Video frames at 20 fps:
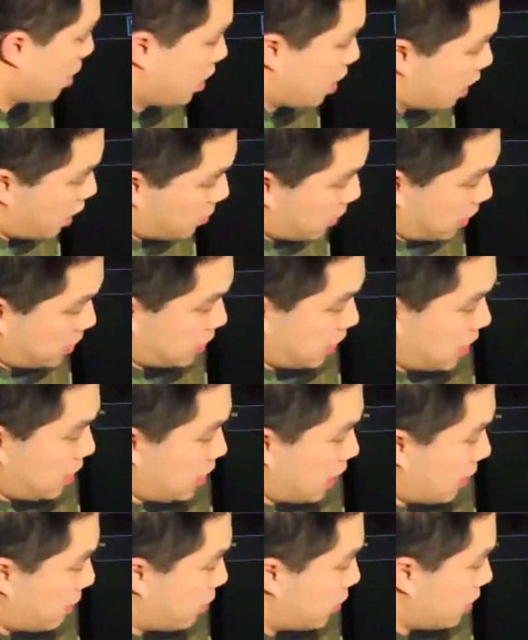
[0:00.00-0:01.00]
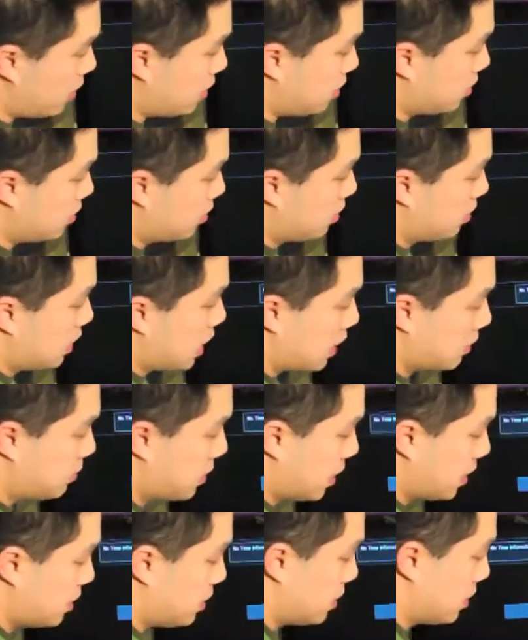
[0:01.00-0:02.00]
I'll plug it to any output. I'll plug
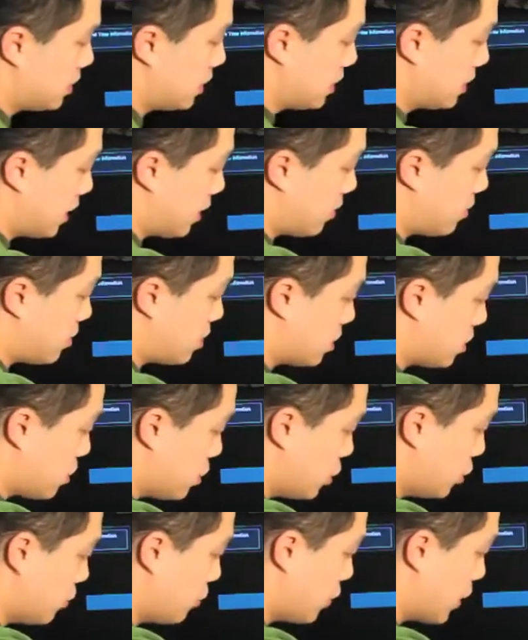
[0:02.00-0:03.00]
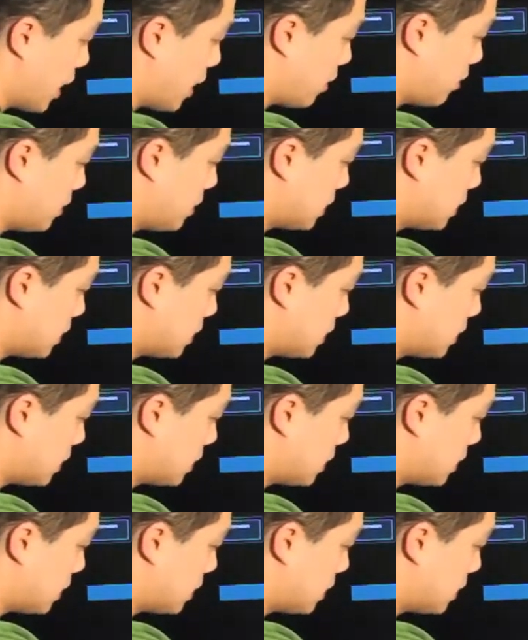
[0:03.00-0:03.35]
it to, let's say, just 2 for now.